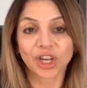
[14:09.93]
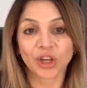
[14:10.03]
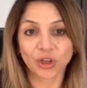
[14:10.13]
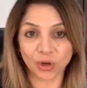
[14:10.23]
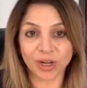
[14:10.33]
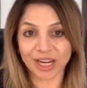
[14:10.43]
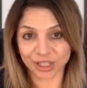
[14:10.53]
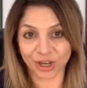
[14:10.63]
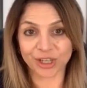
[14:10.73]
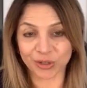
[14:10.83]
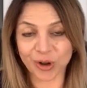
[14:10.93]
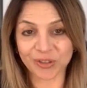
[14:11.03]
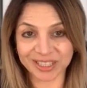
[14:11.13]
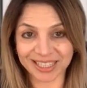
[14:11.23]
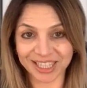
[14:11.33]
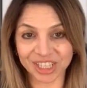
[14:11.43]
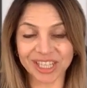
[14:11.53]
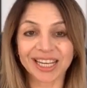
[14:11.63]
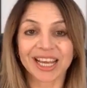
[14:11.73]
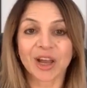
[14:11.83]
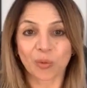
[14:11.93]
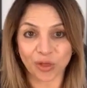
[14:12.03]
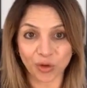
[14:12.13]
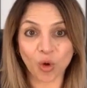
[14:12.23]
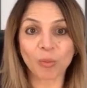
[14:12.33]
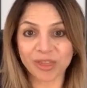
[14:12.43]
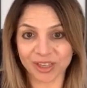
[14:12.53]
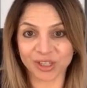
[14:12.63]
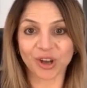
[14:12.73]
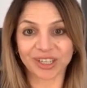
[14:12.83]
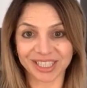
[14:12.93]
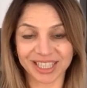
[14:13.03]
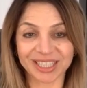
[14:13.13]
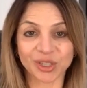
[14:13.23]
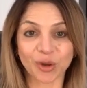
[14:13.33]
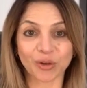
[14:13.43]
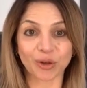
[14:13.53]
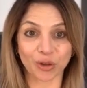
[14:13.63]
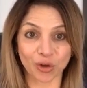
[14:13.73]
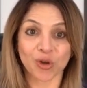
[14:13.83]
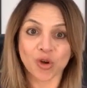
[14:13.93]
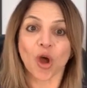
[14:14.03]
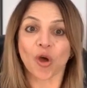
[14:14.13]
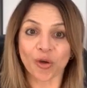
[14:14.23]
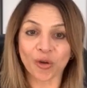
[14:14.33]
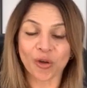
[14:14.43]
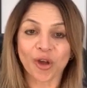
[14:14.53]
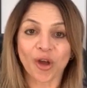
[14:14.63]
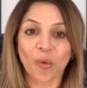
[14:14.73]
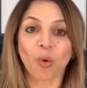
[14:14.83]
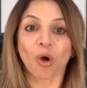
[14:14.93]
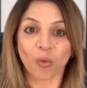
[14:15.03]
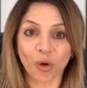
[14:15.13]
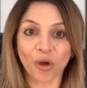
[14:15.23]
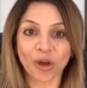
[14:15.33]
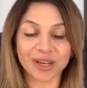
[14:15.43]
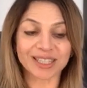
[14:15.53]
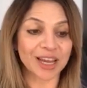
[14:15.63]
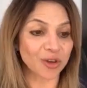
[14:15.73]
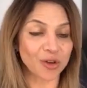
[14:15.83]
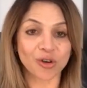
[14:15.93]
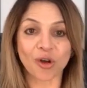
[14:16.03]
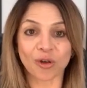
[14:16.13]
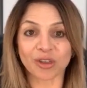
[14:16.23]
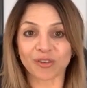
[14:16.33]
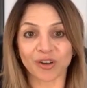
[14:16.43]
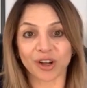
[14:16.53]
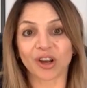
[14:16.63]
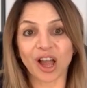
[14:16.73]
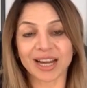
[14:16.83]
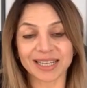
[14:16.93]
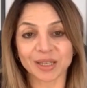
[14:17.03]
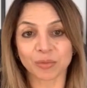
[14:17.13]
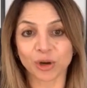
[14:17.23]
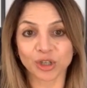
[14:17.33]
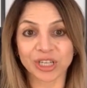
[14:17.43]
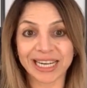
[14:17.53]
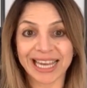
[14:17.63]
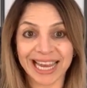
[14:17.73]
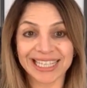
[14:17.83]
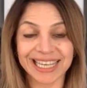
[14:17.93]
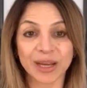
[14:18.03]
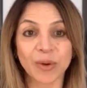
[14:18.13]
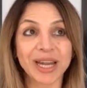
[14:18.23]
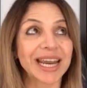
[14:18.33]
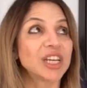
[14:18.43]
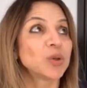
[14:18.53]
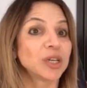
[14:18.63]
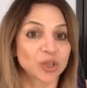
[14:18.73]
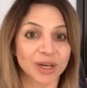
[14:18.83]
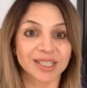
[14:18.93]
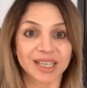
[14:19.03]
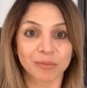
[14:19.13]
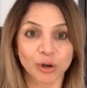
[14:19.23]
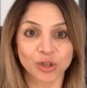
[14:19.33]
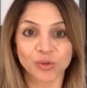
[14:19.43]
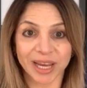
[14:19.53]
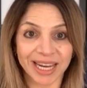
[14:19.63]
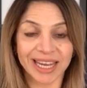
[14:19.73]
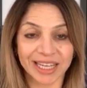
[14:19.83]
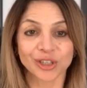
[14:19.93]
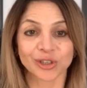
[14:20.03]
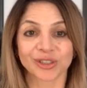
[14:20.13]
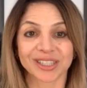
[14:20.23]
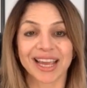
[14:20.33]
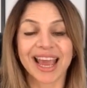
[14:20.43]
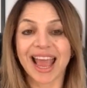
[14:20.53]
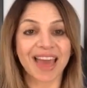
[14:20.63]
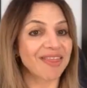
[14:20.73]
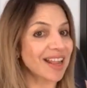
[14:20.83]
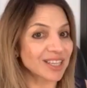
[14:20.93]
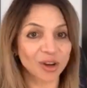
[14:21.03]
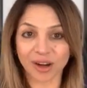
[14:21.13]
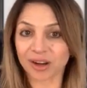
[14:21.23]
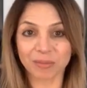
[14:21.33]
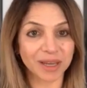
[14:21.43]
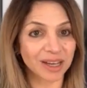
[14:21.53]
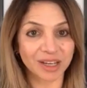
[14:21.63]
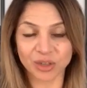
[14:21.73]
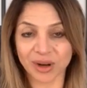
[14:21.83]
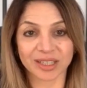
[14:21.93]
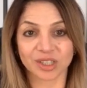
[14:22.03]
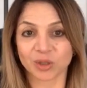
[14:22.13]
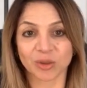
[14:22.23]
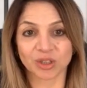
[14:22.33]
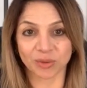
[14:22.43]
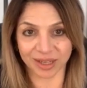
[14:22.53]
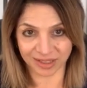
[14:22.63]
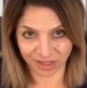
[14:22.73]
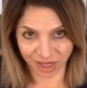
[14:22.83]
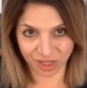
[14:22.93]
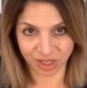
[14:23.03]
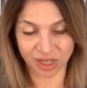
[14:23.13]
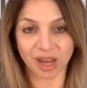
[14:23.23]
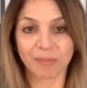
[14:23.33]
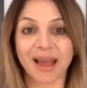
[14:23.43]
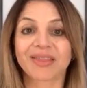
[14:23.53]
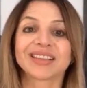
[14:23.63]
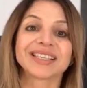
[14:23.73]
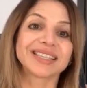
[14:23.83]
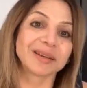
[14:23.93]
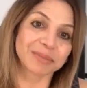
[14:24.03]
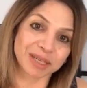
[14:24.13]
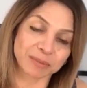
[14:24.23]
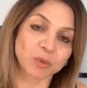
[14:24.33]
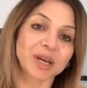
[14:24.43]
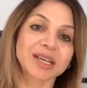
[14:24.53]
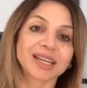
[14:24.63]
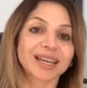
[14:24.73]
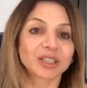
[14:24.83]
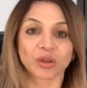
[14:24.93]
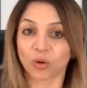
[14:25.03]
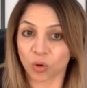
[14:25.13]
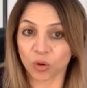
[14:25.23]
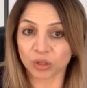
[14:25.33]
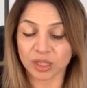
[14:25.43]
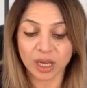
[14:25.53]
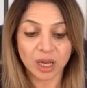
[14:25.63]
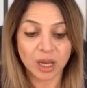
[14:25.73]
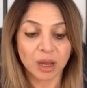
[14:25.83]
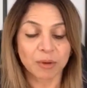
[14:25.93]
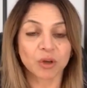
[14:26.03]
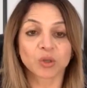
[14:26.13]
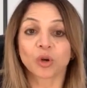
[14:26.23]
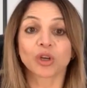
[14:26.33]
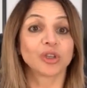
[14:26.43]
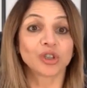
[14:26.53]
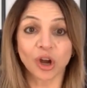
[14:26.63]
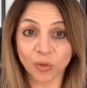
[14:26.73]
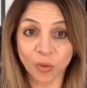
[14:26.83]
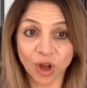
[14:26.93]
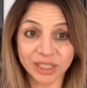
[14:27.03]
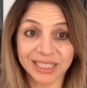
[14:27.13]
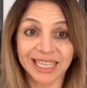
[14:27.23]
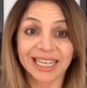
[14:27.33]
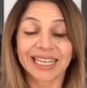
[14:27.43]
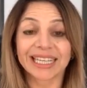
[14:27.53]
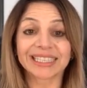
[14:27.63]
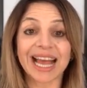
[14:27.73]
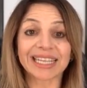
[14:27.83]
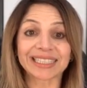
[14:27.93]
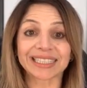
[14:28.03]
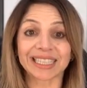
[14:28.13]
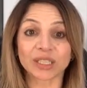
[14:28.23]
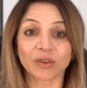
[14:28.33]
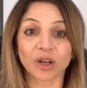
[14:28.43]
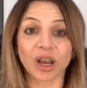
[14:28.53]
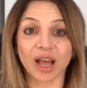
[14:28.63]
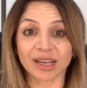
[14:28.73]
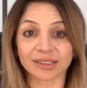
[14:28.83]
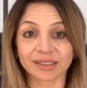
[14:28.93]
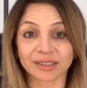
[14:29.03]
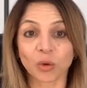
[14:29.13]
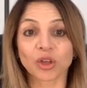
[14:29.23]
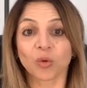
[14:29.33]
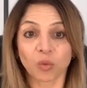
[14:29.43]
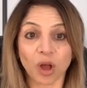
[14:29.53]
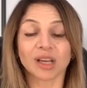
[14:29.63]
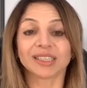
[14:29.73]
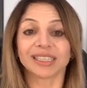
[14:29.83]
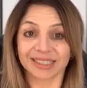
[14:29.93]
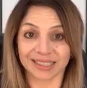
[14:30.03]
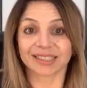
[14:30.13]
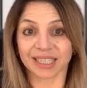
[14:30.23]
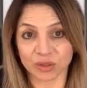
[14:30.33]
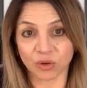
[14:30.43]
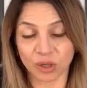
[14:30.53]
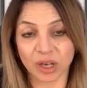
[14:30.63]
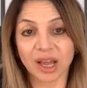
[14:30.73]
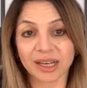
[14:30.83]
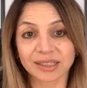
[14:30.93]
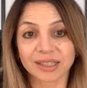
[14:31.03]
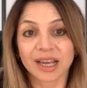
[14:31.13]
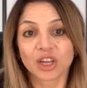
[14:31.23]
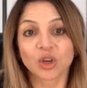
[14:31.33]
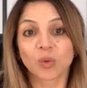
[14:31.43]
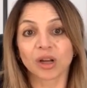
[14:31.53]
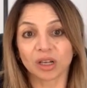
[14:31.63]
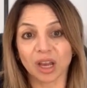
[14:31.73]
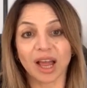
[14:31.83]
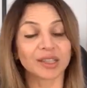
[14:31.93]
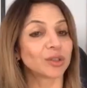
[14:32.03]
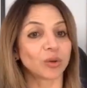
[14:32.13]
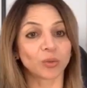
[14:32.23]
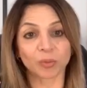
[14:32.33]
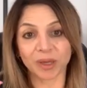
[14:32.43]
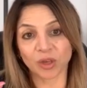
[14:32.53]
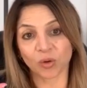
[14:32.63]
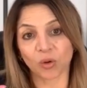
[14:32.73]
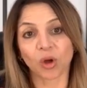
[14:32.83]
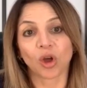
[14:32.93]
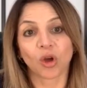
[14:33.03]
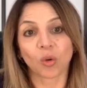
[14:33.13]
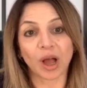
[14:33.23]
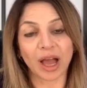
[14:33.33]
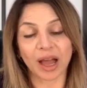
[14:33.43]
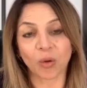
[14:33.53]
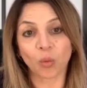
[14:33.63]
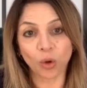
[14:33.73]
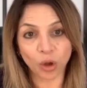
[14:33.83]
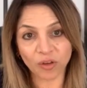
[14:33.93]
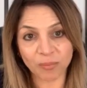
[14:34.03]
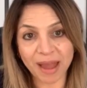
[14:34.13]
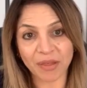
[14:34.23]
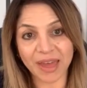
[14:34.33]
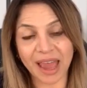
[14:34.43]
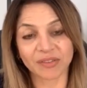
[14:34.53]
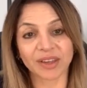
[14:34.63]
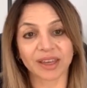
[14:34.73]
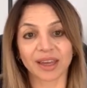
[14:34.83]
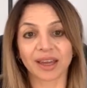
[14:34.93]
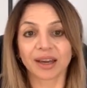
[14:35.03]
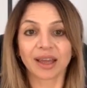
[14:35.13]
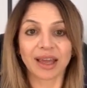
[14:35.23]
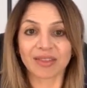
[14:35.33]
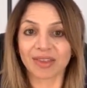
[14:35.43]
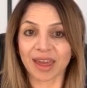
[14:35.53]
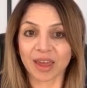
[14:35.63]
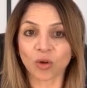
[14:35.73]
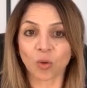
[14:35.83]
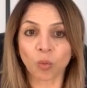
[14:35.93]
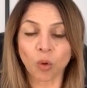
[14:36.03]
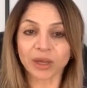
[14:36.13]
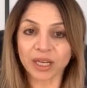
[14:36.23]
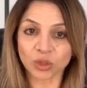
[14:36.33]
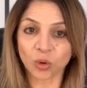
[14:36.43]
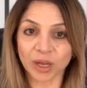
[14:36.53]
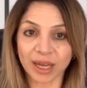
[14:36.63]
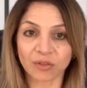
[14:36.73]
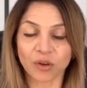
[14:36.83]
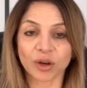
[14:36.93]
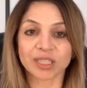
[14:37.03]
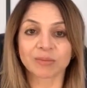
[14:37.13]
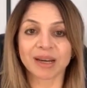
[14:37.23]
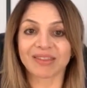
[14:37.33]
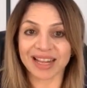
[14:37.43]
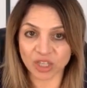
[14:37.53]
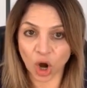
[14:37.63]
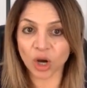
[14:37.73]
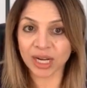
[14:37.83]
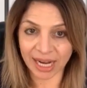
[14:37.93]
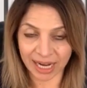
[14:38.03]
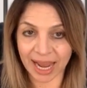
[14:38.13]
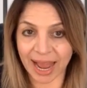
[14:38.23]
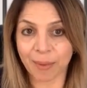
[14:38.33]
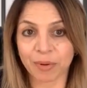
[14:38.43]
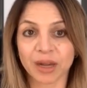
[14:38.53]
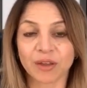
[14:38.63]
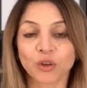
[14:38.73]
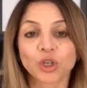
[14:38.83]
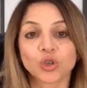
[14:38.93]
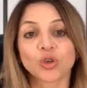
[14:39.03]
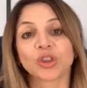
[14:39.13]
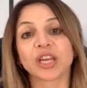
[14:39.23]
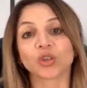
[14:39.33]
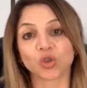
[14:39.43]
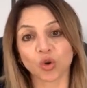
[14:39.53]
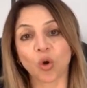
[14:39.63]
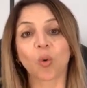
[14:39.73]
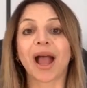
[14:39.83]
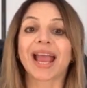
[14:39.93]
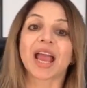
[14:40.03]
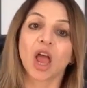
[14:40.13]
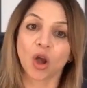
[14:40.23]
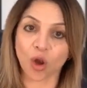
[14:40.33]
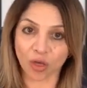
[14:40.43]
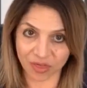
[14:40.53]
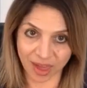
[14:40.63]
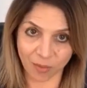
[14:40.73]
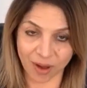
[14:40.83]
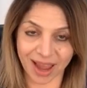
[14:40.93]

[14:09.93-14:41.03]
You need to control the session with your methodology. So you know what works, and you know that if a client is emotionally eating, we need to address the emotional eating issues. And that's not going to be addressed just with direct suggestion about the symptoms. We need to get to the cause. Because what you don't want is unsuccessful clients. What you want is successful clients. You want clients who will be your word of mouth advocate. They're your walking, talking advertisement. That's only going to happen if you do things your way, not their way.